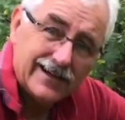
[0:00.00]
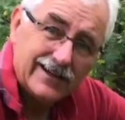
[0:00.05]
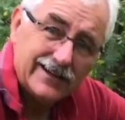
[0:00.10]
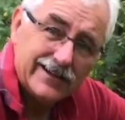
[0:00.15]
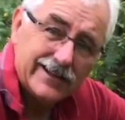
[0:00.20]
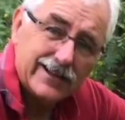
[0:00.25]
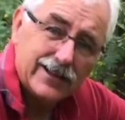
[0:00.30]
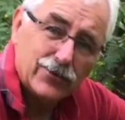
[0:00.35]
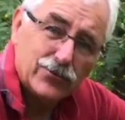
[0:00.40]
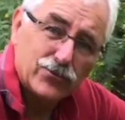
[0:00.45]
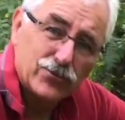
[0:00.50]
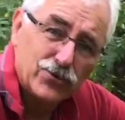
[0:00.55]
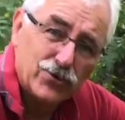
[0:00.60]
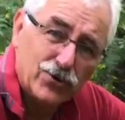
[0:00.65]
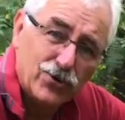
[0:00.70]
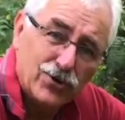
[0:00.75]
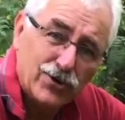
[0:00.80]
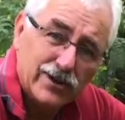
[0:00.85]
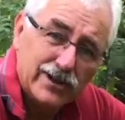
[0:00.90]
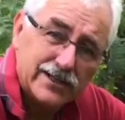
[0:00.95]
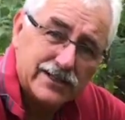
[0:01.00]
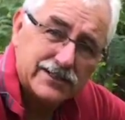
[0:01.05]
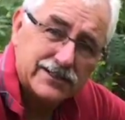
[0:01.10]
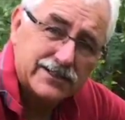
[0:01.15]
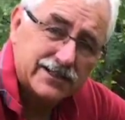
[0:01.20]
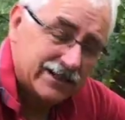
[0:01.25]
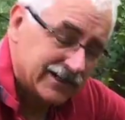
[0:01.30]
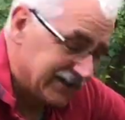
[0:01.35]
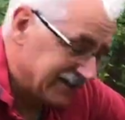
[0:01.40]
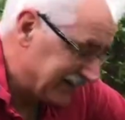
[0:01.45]
a little rule
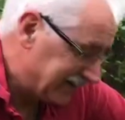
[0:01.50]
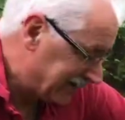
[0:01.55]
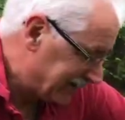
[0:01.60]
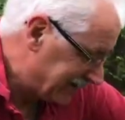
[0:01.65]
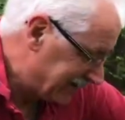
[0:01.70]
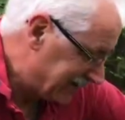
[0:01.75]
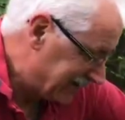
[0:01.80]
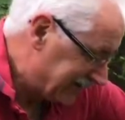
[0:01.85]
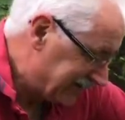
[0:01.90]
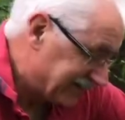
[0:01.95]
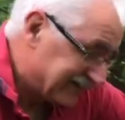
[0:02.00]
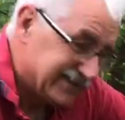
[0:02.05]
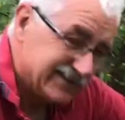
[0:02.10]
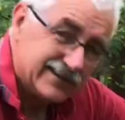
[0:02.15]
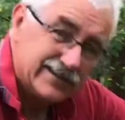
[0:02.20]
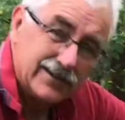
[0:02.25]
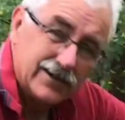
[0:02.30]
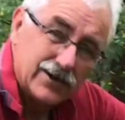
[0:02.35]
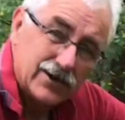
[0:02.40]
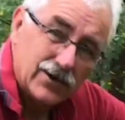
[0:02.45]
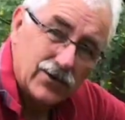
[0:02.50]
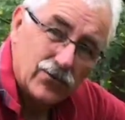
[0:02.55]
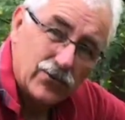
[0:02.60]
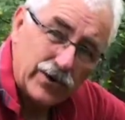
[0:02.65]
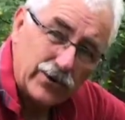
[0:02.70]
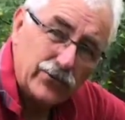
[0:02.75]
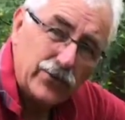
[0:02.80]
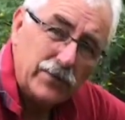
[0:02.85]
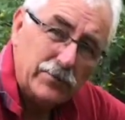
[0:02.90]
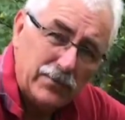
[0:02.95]
is
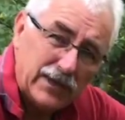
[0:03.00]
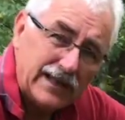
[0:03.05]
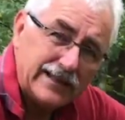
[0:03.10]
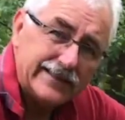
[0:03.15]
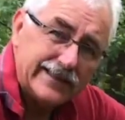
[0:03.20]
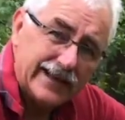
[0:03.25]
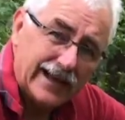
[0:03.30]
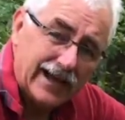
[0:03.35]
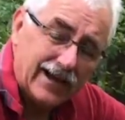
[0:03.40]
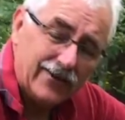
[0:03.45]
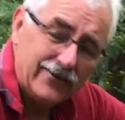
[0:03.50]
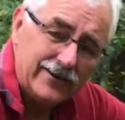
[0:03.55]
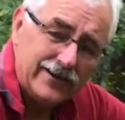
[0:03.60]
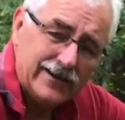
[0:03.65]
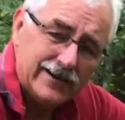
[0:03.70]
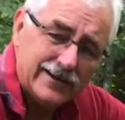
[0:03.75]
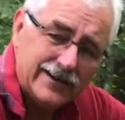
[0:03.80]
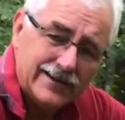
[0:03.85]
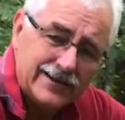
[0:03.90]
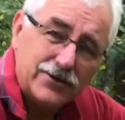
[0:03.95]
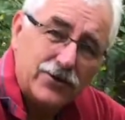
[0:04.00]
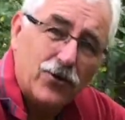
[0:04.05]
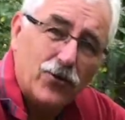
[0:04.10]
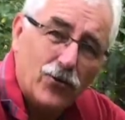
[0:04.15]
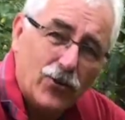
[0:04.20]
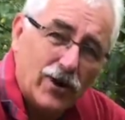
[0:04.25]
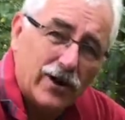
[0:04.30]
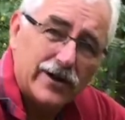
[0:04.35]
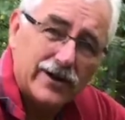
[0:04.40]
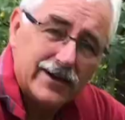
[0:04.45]
when we bend down, I don't
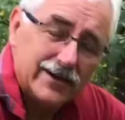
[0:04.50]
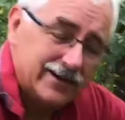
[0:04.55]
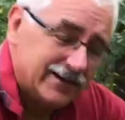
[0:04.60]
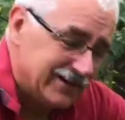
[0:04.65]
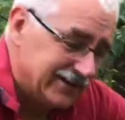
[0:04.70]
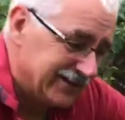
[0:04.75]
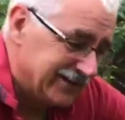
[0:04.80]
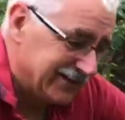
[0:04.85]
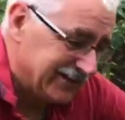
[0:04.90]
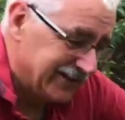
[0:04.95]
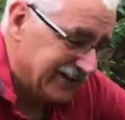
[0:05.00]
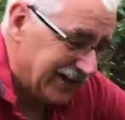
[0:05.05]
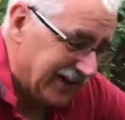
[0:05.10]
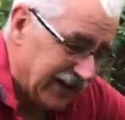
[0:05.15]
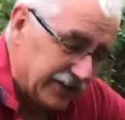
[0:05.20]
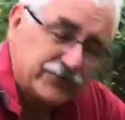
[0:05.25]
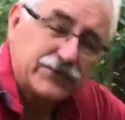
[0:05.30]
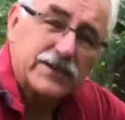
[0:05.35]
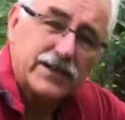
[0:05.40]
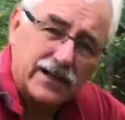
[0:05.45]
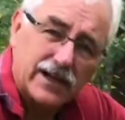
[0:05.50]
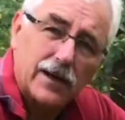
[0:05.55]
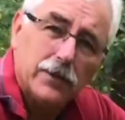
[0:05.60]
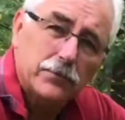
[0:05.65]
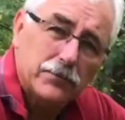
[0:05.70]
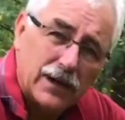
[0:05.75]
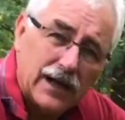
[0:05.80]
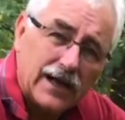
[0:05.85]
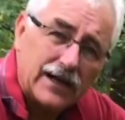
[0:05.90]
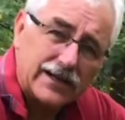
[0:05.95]
want to have to
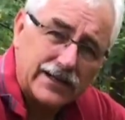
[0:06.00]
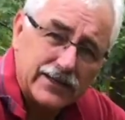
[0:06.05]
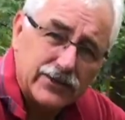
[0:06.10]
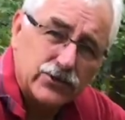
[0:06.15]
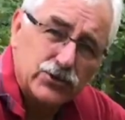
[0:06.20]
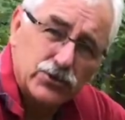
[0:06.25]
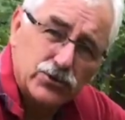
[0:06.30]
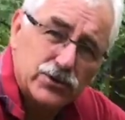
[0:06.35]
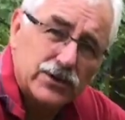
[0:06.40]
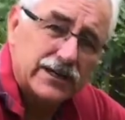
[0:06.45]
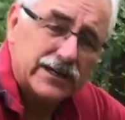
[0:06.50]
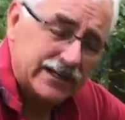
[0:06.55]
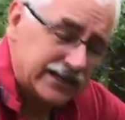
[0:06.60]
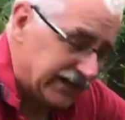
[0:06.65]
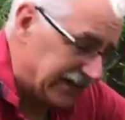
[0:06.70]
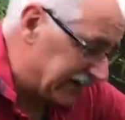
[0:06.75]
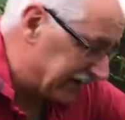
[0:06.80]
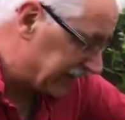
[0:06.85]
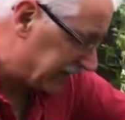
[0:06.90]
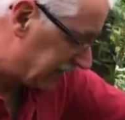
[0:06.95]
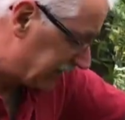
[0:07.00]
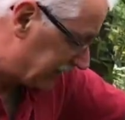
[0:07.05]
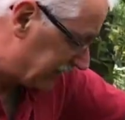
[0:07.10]
come back and do it again.